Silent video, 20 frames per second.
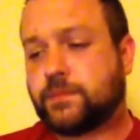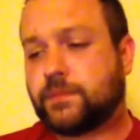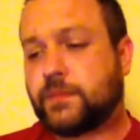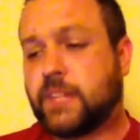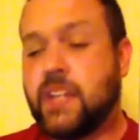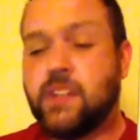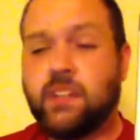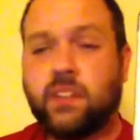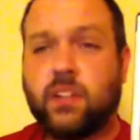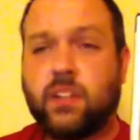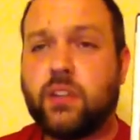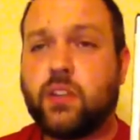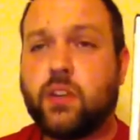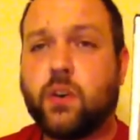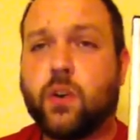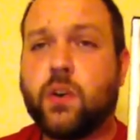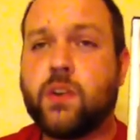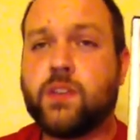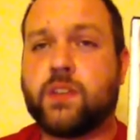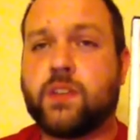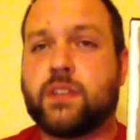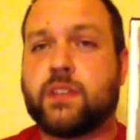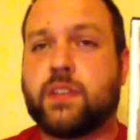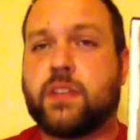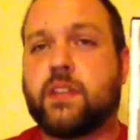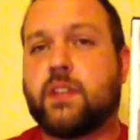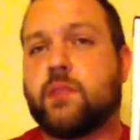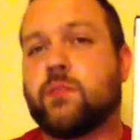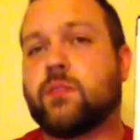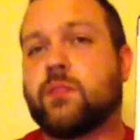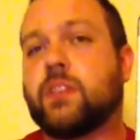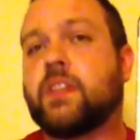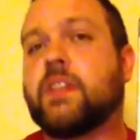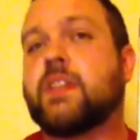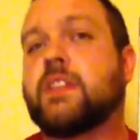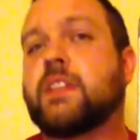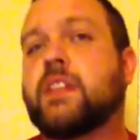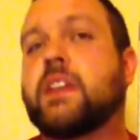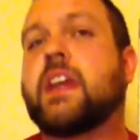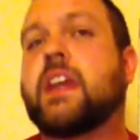It looked gorgeous. It really
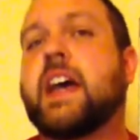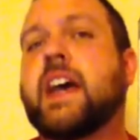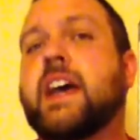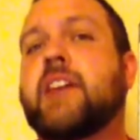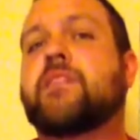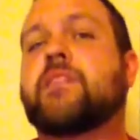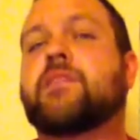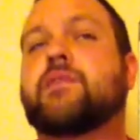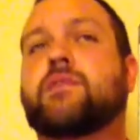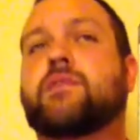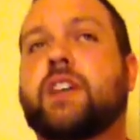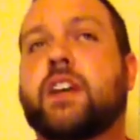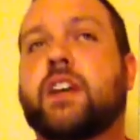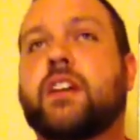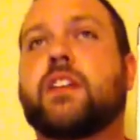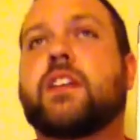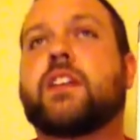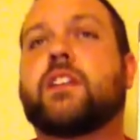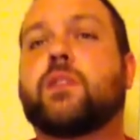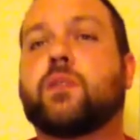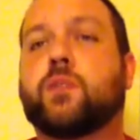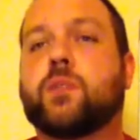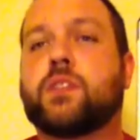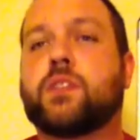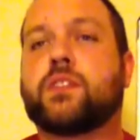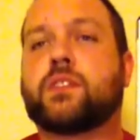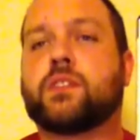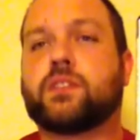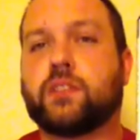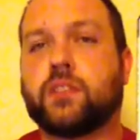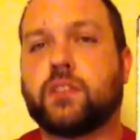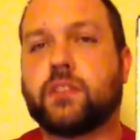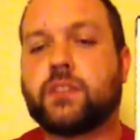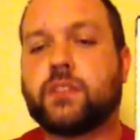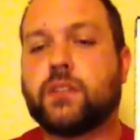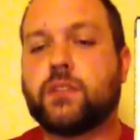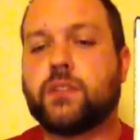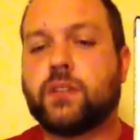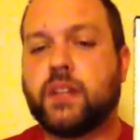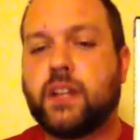did have a very gorgeous look
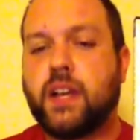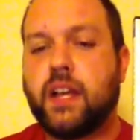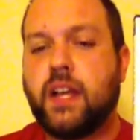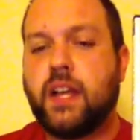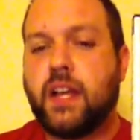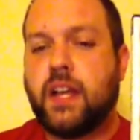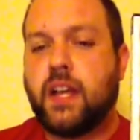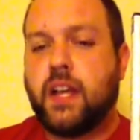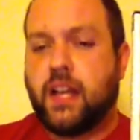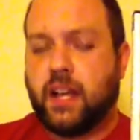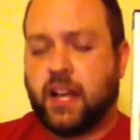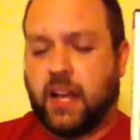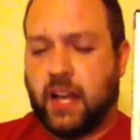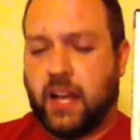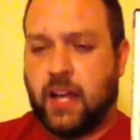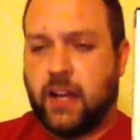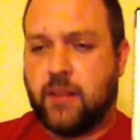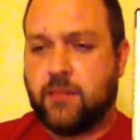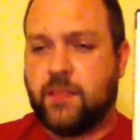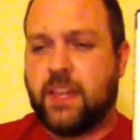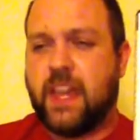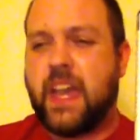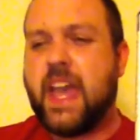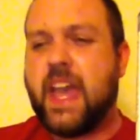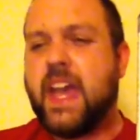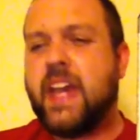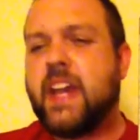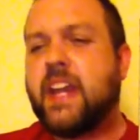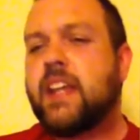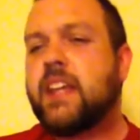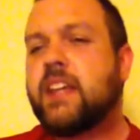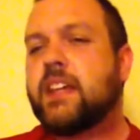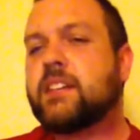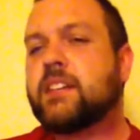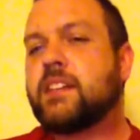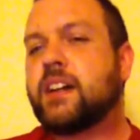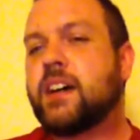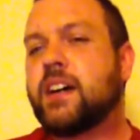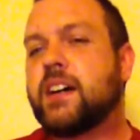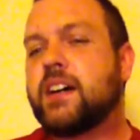to it. The editing at
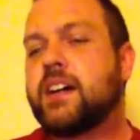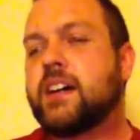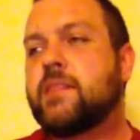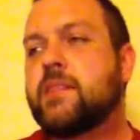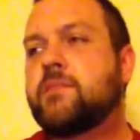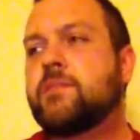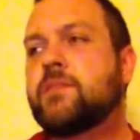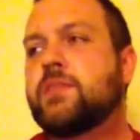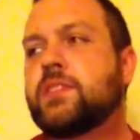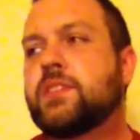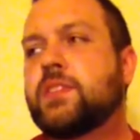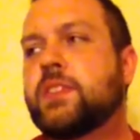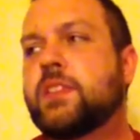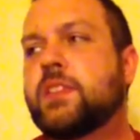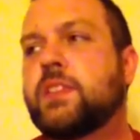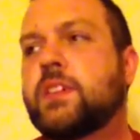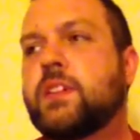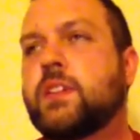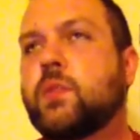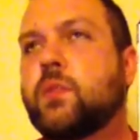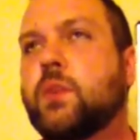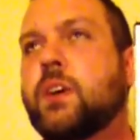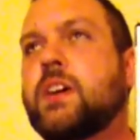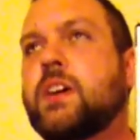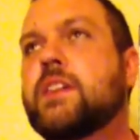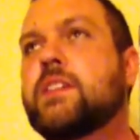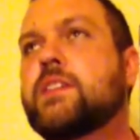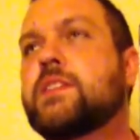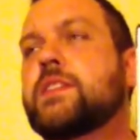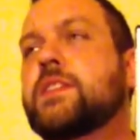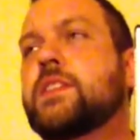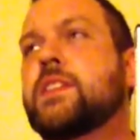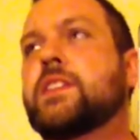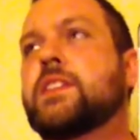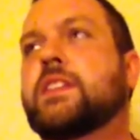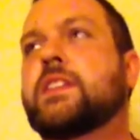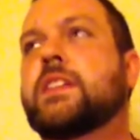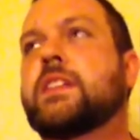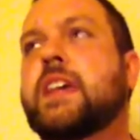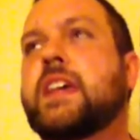times was...
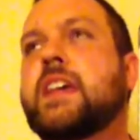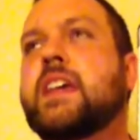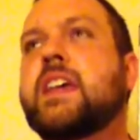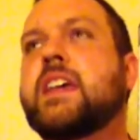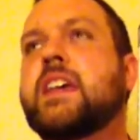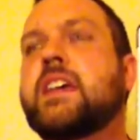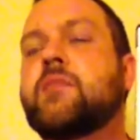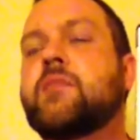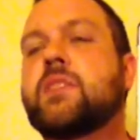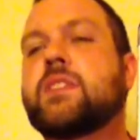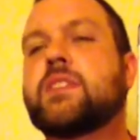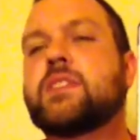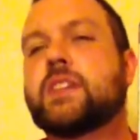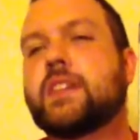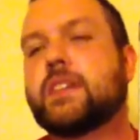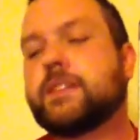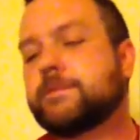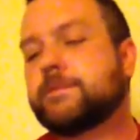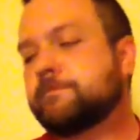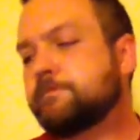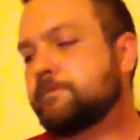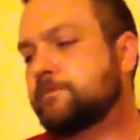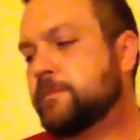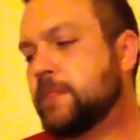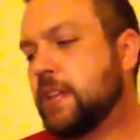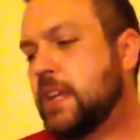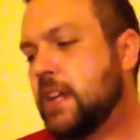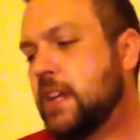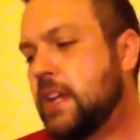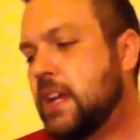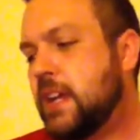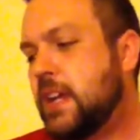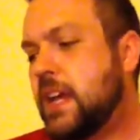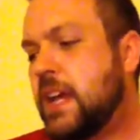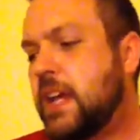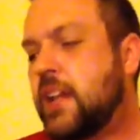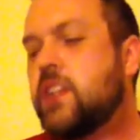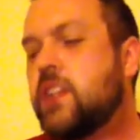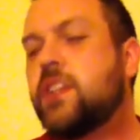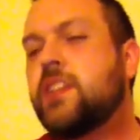It
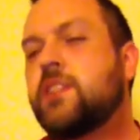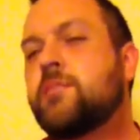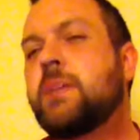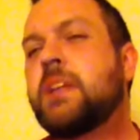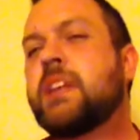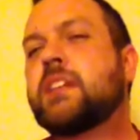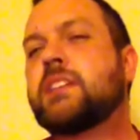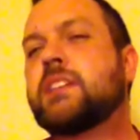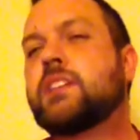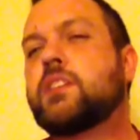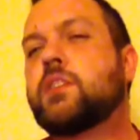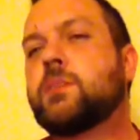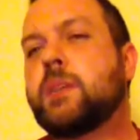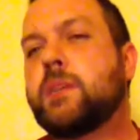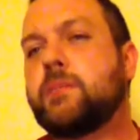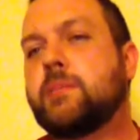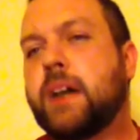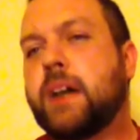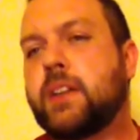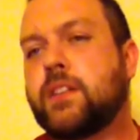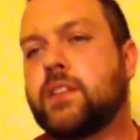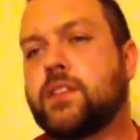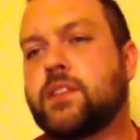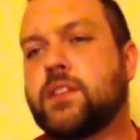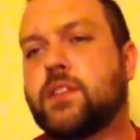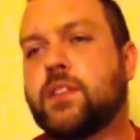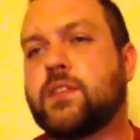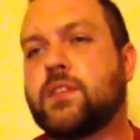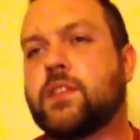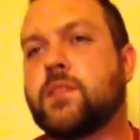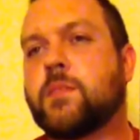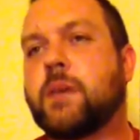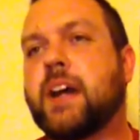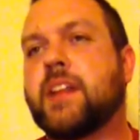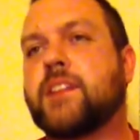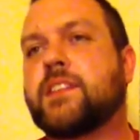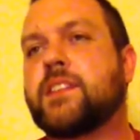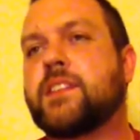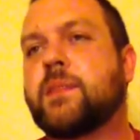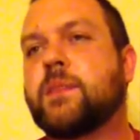could have been a little bit better in certain
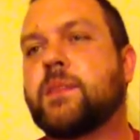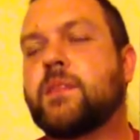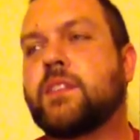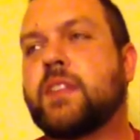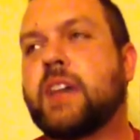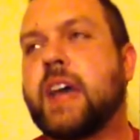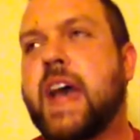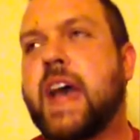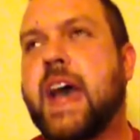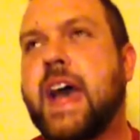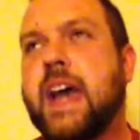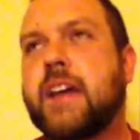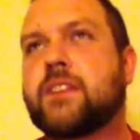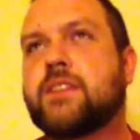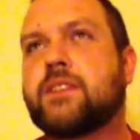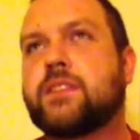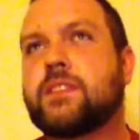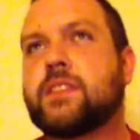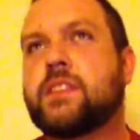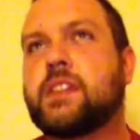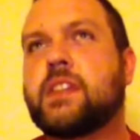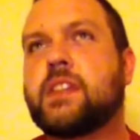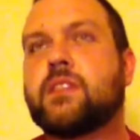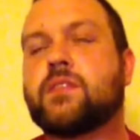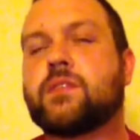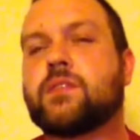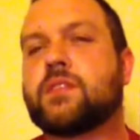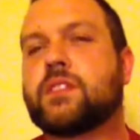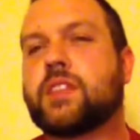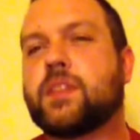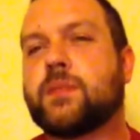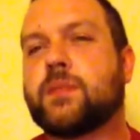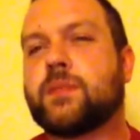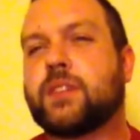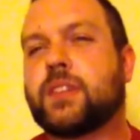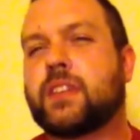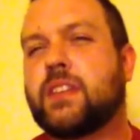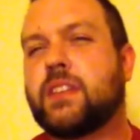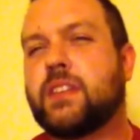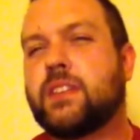spots. Some of the action scenes or some of
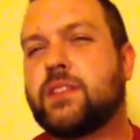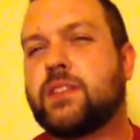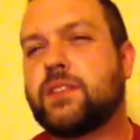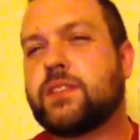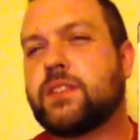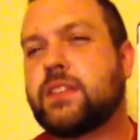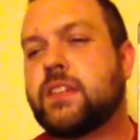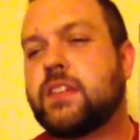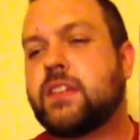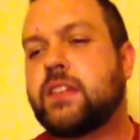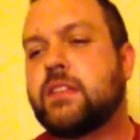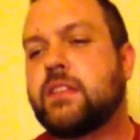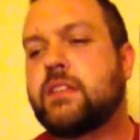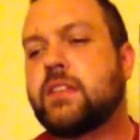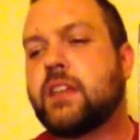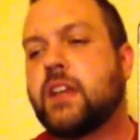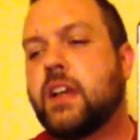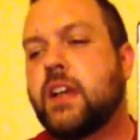the kill scenes...